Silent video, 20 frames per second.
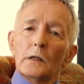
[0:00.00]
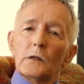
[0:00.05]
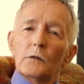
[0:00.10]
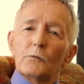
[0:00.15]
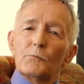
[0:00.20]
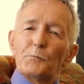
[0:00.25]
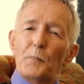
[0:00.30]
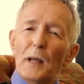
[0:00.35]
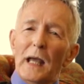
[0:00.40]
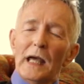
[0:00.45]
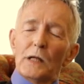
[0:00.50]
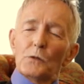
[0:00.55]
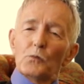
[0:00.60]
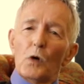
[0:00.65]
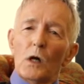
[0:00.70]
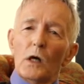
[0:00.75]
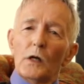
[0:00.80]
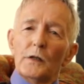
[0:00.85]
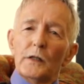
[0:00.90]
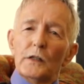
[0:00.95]
The bad
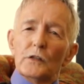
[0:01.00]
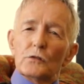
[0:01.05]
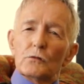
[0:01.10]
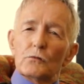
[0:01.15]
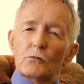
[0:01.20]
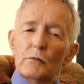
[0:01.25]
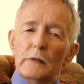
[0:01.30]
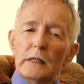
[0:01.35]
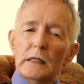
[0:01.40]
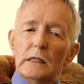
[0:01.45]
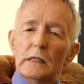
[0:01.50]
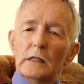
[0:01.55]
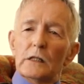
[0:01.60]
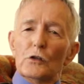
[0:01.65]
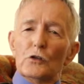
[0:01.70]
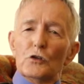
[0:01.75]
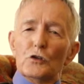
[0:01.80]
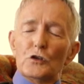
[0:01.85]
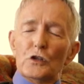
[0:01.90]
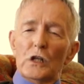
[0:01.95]
one is greedy
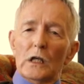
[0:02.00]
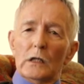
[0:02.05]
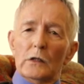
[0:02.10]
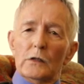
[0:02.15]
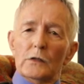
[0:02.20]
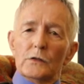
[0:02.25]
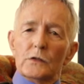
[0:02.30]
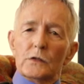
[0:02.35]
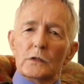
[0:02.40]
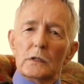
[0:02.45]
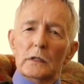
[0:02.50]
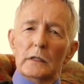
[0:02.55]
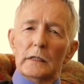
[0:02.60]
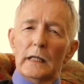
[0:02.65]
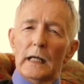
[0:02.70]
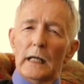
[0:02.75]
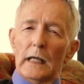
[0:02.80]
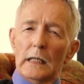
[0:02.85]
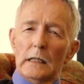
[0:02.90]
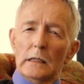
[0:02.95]
and jealous and
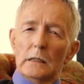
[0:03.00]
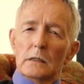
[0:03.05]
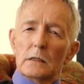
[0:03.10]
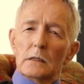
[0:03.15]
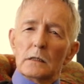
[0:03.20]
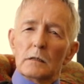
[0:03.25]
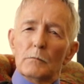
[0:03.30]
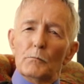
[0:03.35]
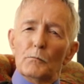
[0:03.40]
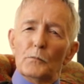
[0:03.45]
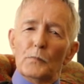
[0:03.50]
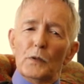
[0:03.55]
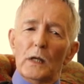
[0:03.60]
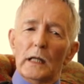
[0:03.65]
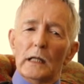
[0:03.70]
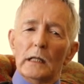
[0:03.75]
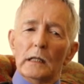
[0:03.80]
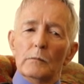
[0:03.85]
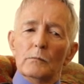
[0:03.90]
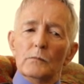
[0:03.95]
hates and
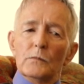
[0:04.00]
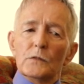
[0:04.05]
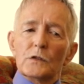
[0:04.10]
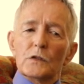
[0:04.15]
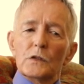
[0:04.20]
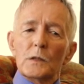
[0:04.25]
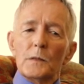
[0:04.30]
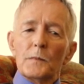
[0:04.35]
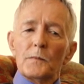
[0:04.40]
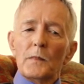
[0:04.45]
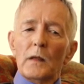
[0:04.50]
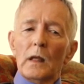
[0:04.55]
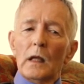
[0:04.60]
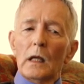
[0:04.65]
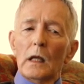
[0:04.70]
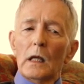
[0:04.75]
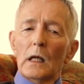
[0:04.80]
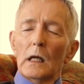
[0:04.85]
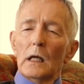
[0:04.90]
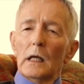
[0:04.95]
blames.
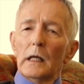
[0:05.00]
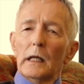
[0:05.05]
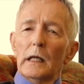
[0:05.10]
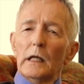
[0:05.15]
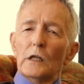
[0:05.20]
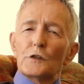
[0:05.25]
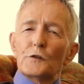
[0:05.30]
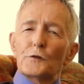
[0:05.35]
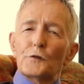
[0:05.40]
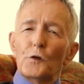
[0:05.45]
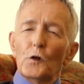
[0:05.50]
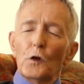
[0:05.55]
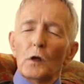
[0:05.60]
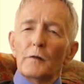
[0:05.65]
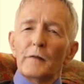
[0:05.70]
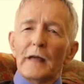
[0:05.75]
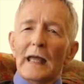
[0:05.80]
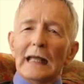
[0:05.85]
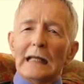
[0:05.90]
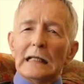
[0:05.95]
He's full
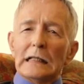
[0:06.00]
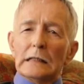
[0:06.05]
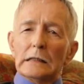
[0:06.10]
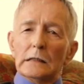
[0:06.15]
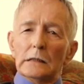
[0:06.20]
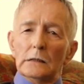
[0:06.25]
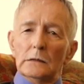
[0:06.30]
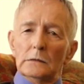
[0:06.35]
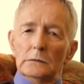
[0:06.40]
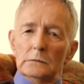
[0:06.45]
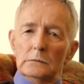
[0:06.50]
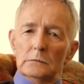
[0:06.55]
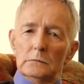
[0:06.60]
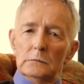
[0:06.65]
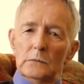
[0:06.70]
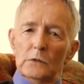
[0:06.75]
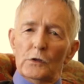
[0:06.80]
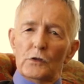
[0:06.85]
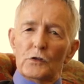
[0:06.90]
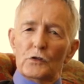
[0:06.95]
of anger,
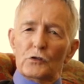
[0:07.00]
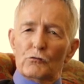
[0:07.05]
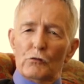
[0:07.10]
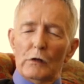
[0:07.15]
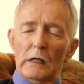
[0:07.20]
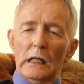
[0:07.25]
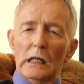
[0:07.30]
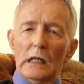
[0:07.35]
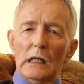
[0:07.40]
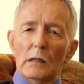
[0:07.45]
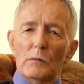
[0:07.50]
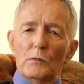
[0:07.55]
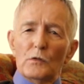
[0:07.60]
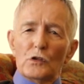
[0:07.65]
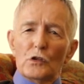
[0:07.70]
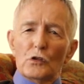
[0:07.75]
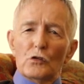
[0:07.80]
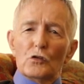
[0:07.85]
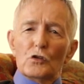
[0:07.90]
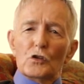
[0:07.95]

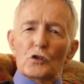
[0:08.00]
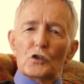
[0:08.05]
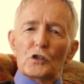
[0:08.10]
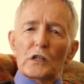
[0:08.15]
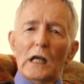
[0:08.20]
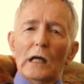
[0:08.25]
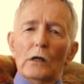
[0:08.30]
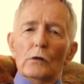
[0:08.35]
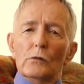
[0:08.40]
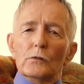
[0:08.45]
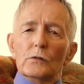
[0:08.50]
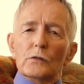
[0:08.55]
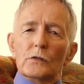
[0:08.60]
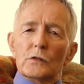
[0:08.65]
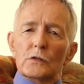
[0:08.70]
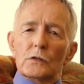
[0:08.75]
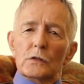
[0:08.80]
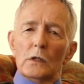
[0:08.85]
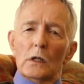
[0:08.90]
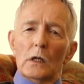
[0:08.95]
screams and
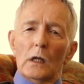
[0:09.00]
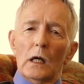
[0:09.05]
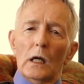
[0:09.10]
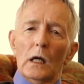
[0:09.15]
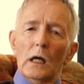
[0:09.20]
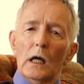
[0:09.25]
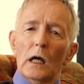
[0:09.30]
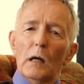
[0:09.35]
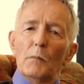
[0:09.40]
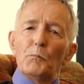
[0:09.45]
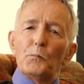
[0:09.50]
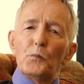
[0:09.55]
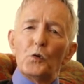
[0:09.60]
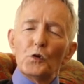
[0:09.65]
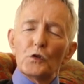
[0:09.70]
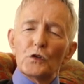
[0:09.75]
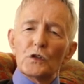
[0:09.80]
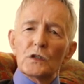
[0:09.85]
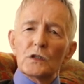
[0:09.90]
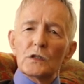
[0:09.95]
shouts and
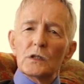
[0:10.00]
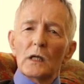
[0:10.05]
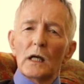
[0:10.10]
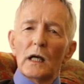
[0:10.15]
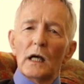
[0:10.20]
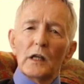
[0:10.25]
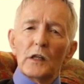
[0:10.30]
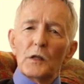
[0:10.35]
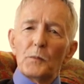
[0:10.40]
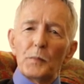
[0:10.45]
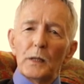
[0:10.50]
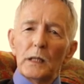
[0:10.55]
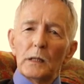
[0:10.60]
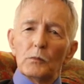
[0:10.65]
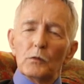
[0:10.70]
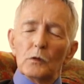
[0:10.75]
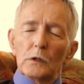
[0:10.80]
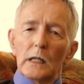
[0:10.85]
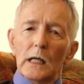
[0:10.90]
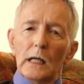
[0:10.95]
puts other
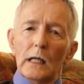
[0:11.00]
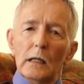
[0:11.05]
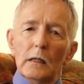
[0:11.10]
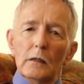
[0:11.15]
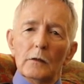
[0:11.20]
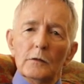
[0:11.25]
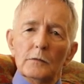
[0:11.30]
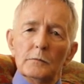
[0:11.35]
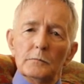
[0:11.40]
people down.